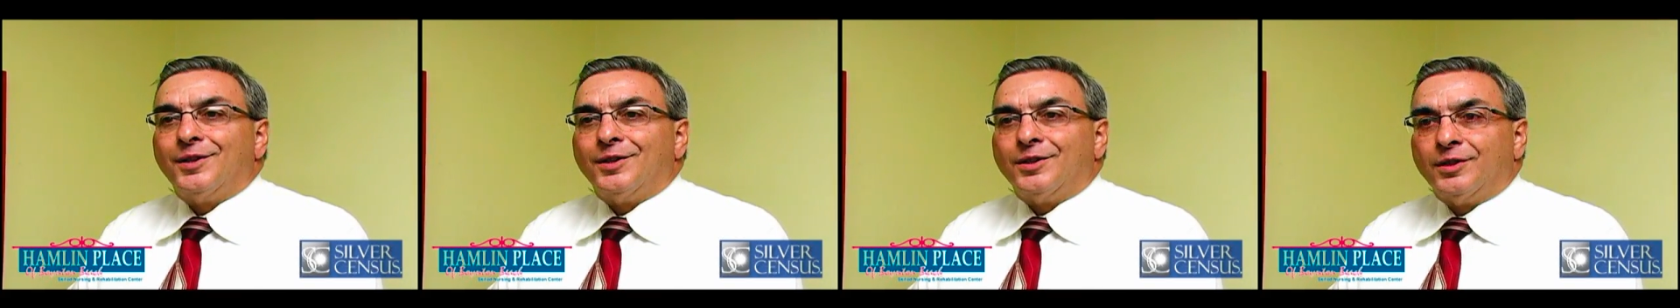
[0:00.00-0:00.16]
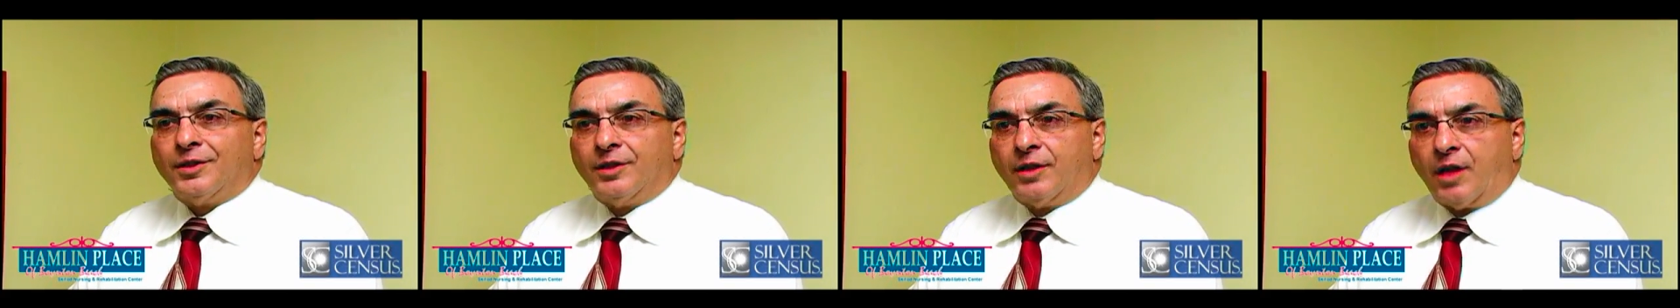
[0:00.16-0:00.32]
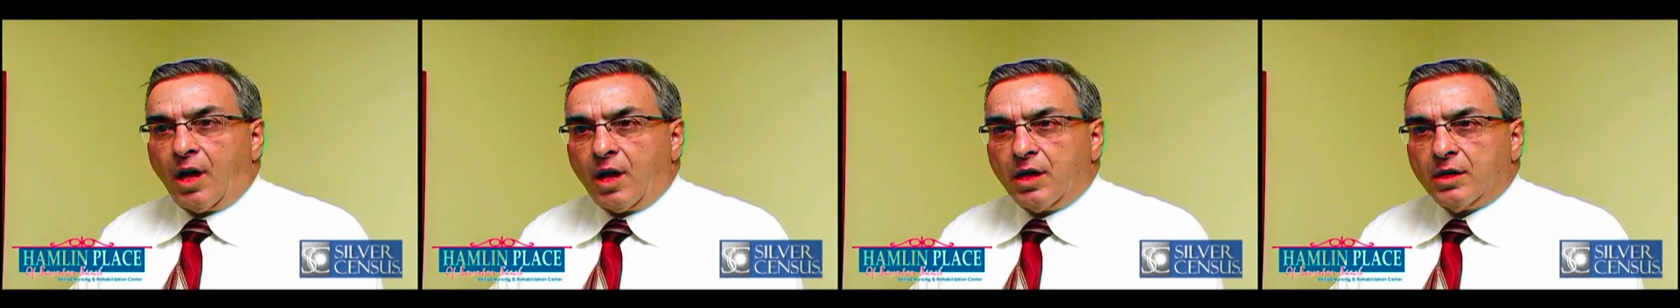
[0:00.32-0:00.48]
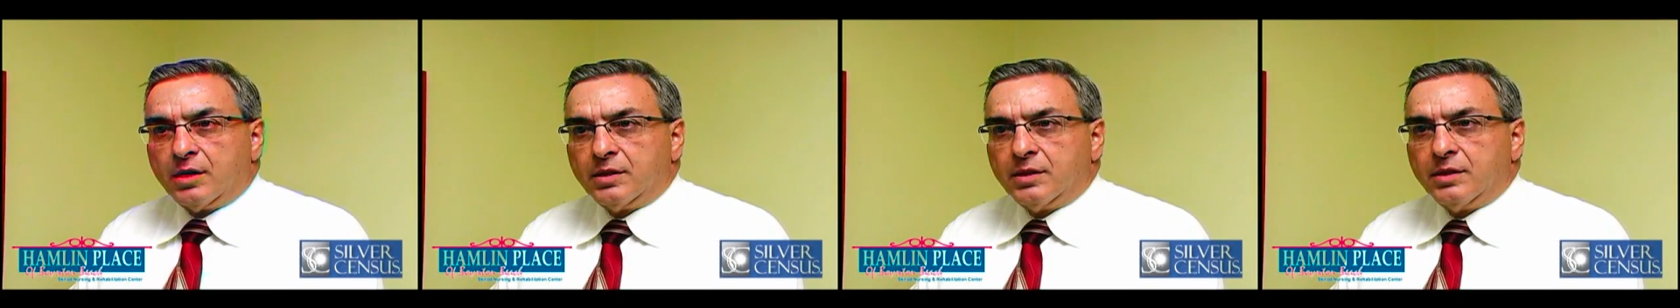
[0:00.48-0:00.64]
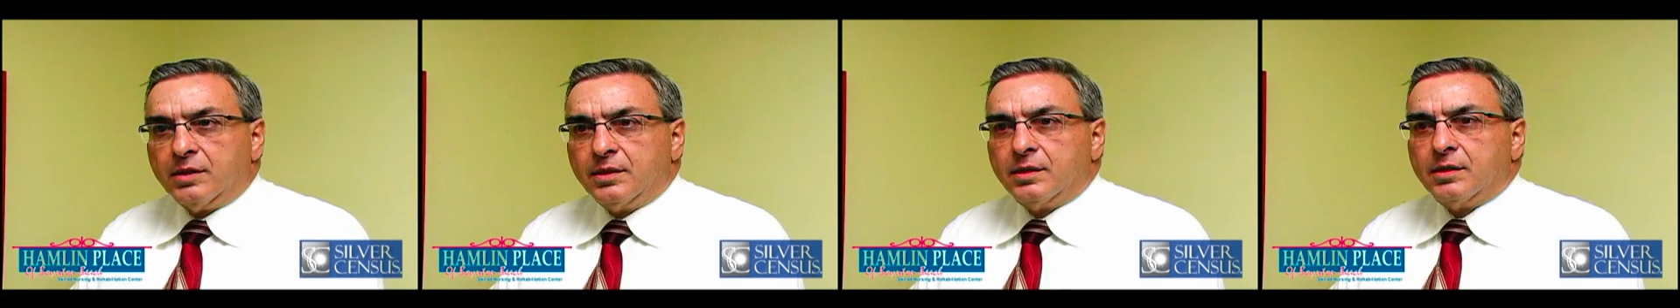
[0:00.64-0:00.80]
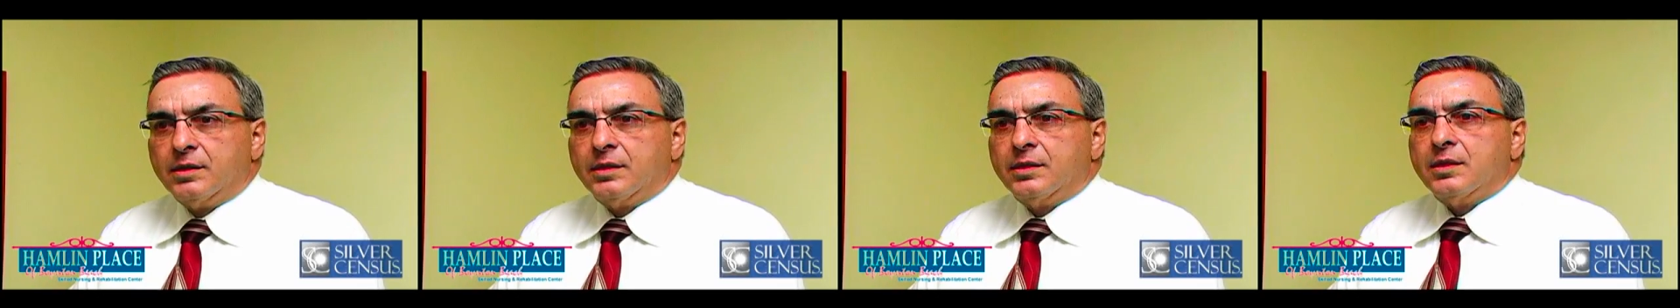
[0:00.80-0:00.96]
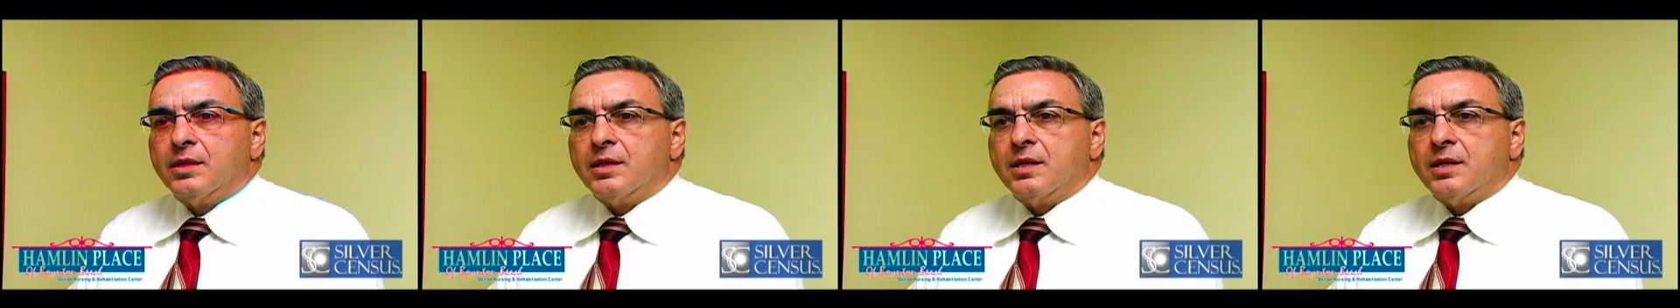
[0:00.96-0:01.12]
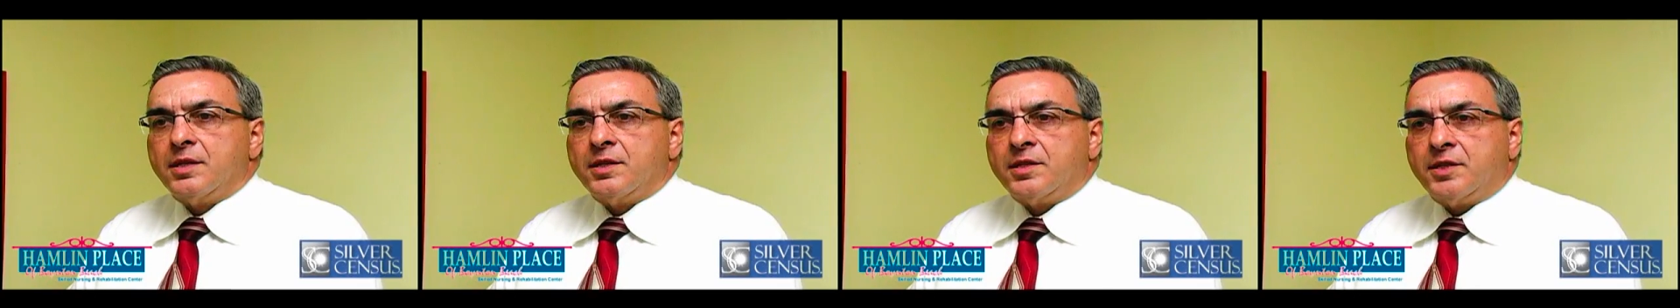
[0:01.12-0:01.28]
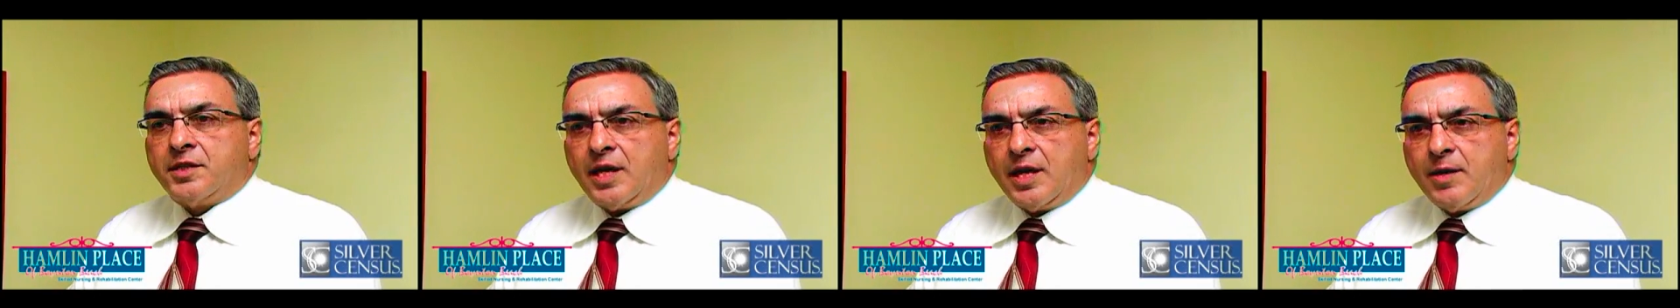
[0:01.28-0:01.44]
lung,
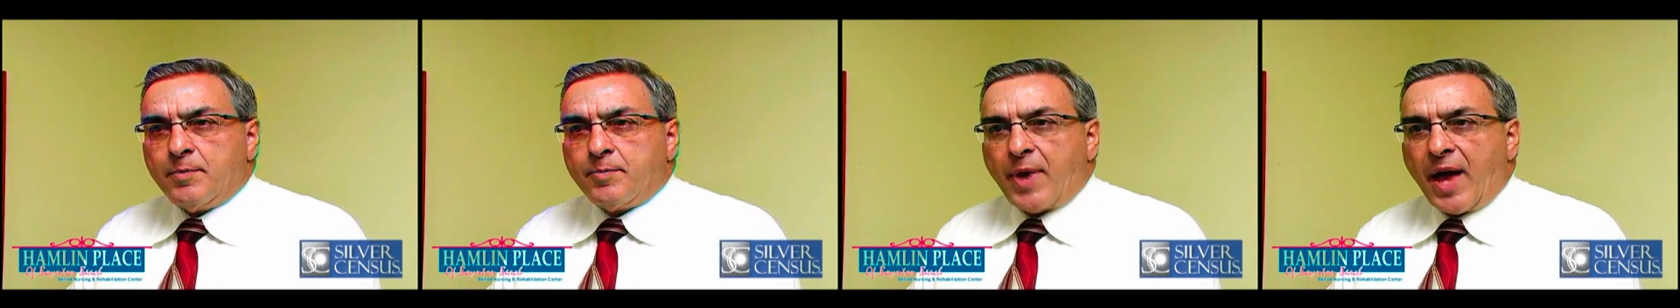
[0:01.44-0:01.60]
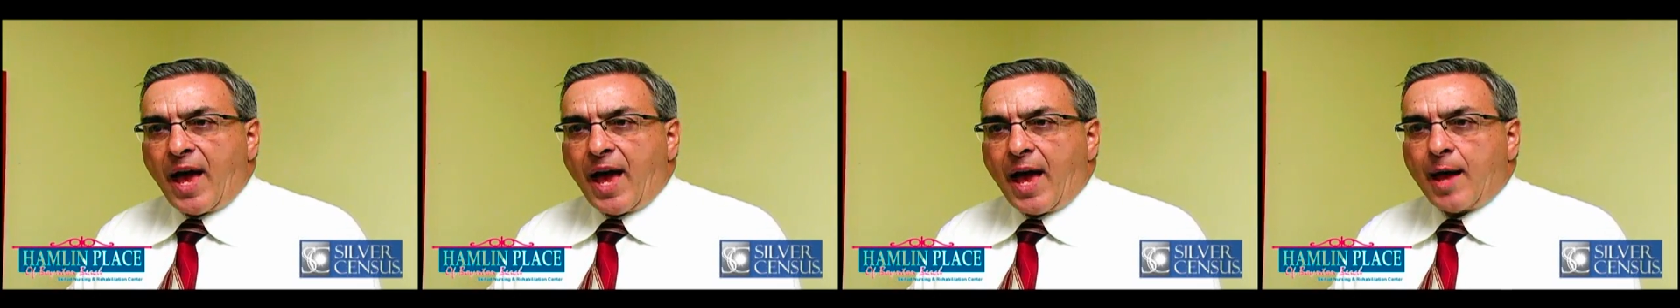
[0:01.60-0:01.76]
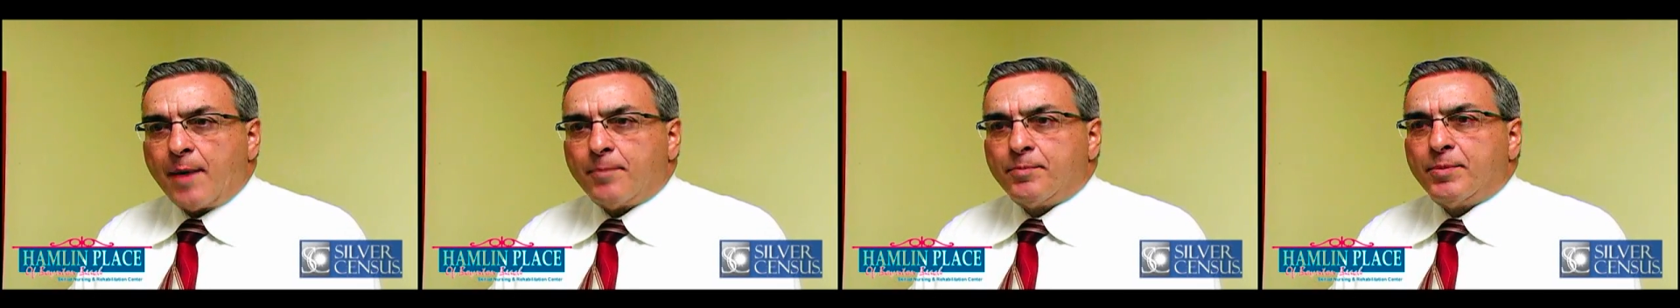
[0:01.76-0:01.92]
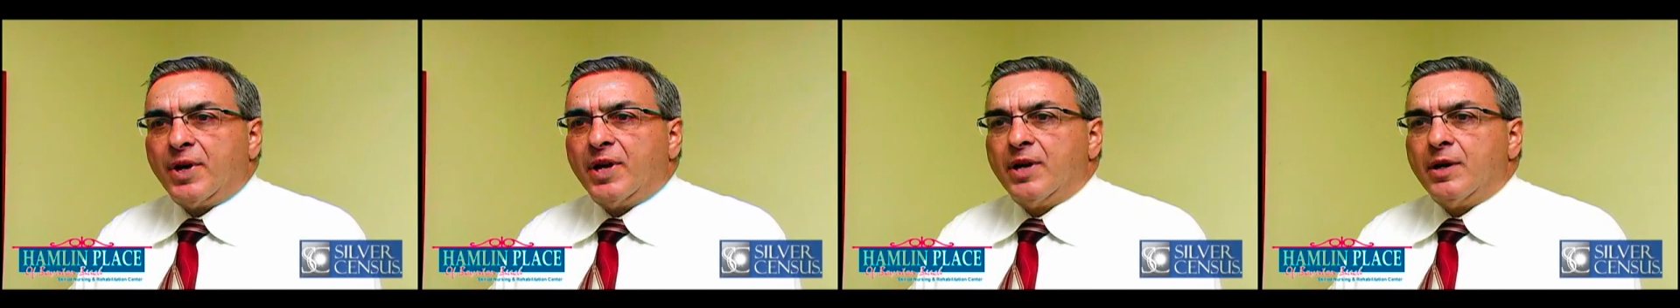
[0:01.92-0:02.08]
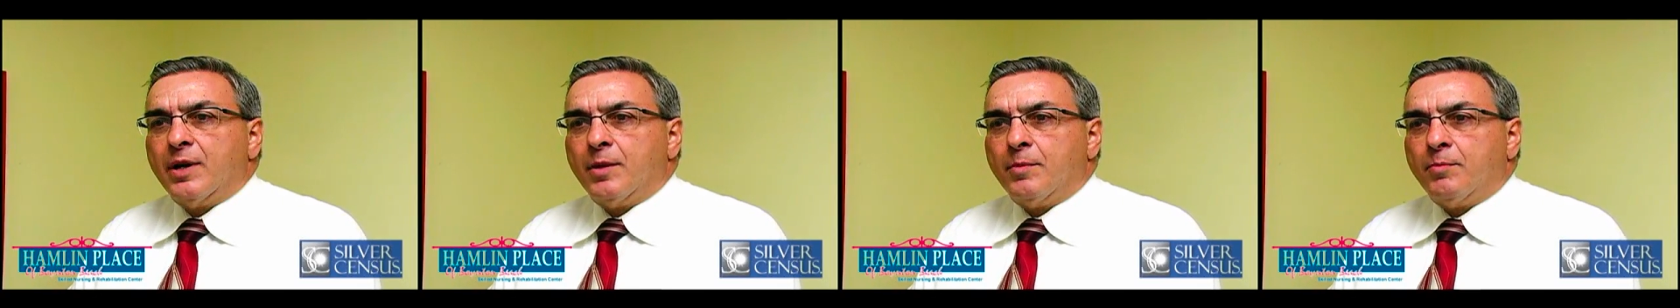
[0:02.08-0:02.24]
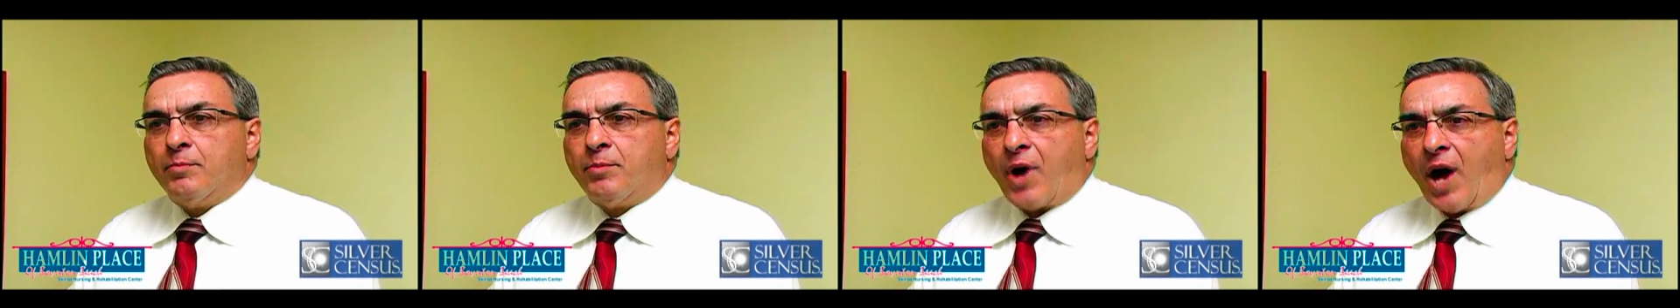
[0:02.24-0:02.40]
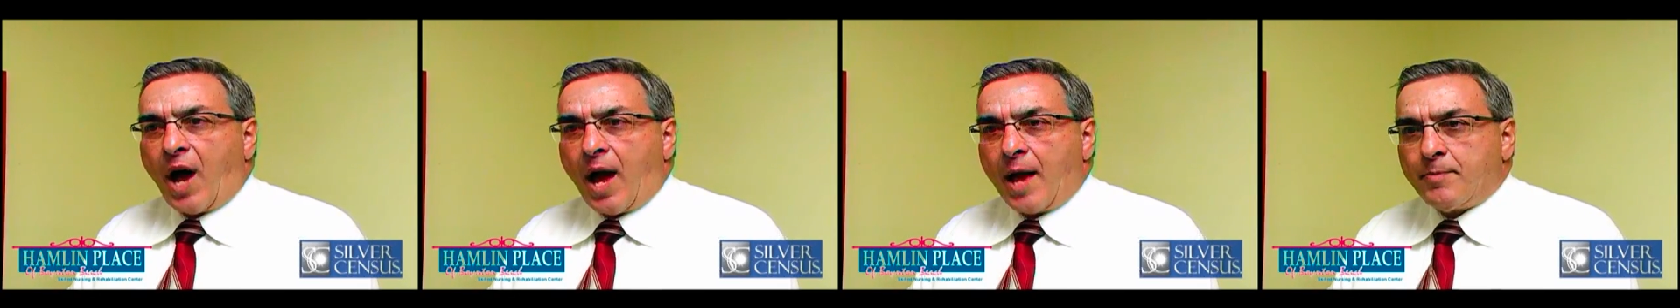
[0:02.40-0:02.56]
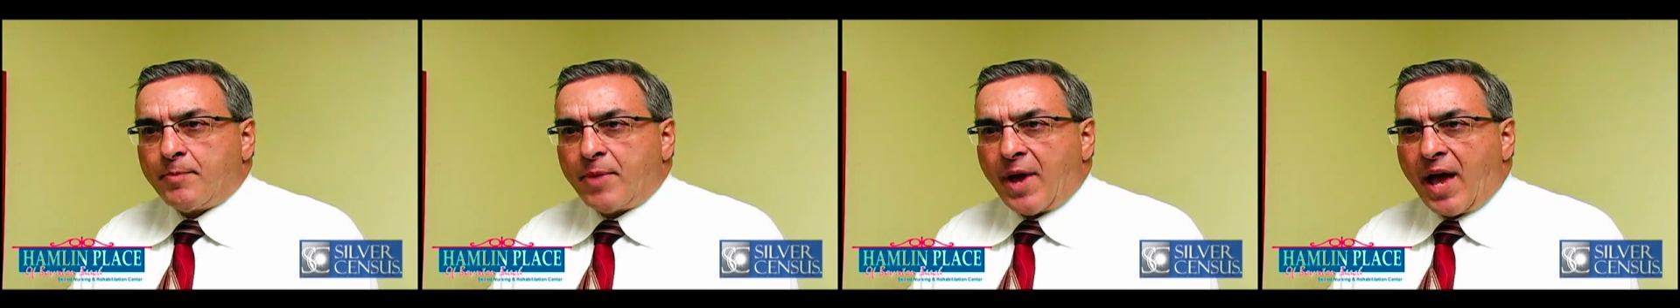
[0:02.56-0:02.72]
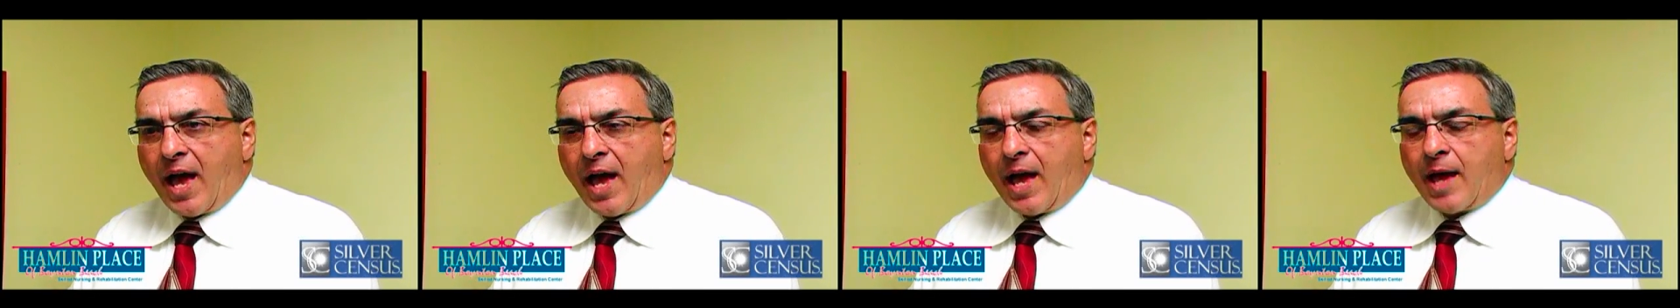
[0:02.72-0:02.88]
CPAP,
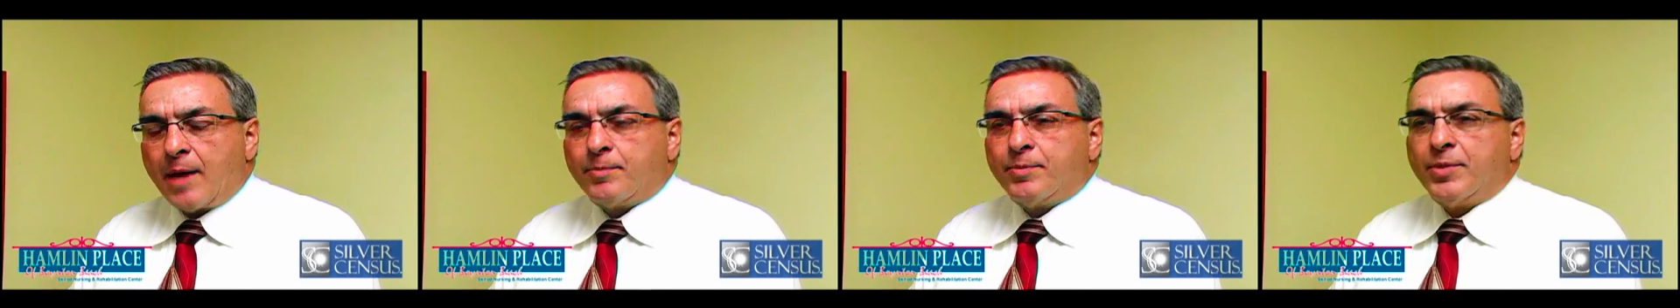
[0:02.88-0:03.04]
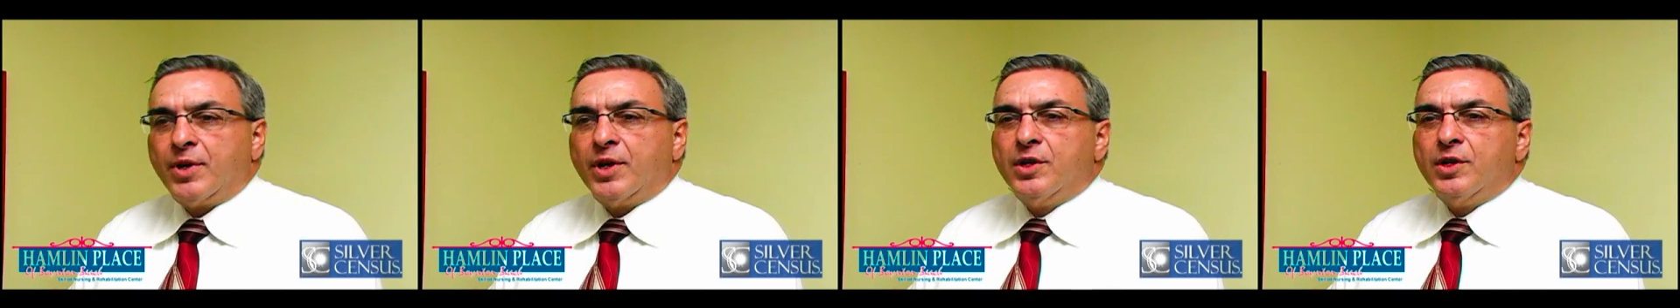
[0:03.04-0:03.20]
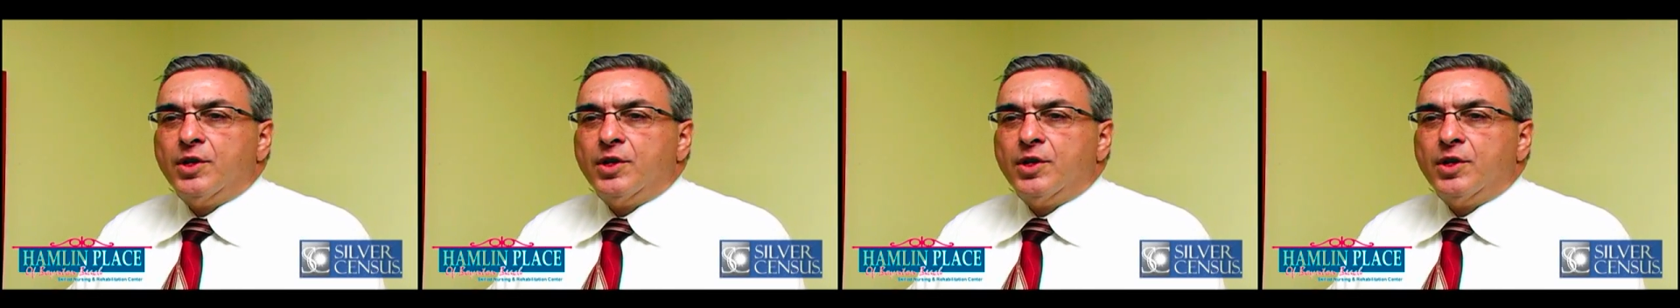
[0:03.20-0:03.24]
BiPAP,